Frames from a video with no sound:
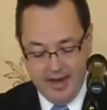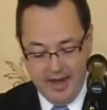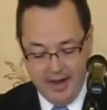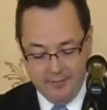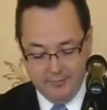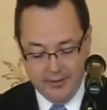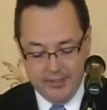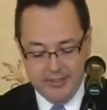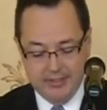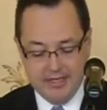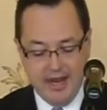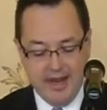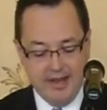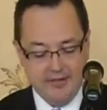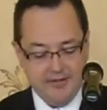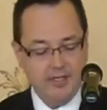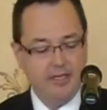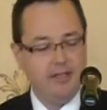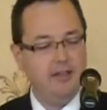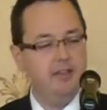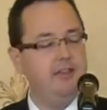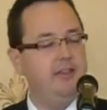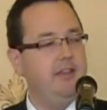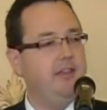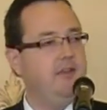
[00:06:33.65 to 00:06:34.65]
every day at
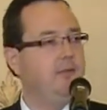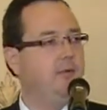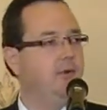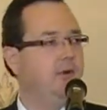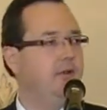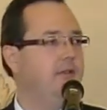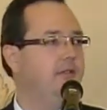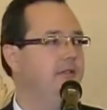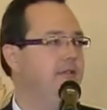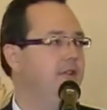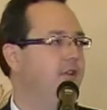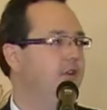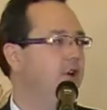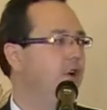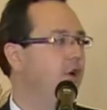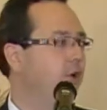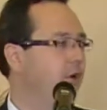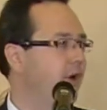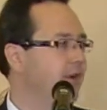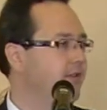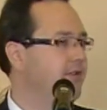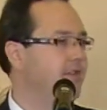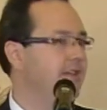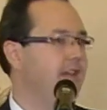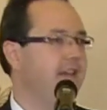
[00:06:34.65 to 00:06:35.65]
the cathedral
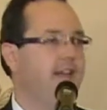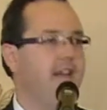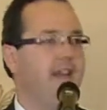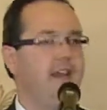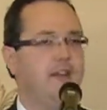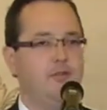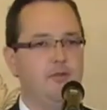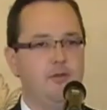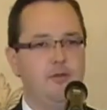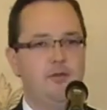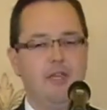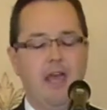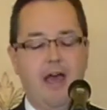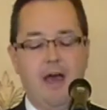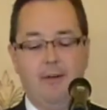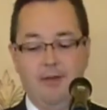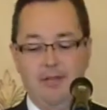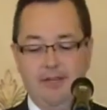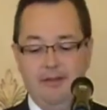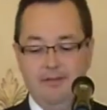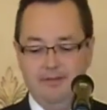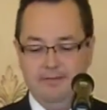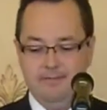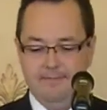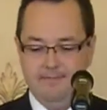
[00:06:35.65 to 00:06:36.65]
or at St. Andrew's
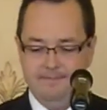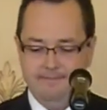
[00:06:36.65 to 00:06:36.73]
Abbey.